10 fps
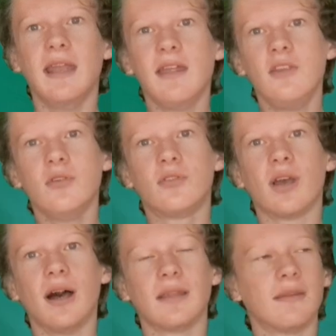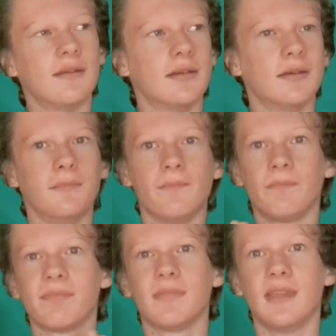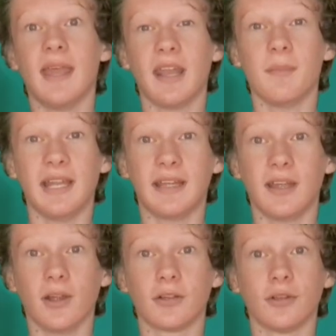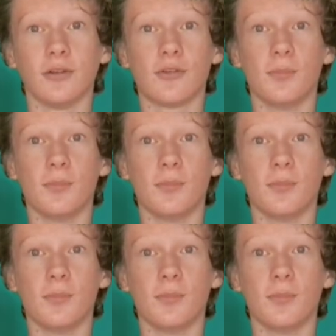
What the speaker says: then you've got the animated characters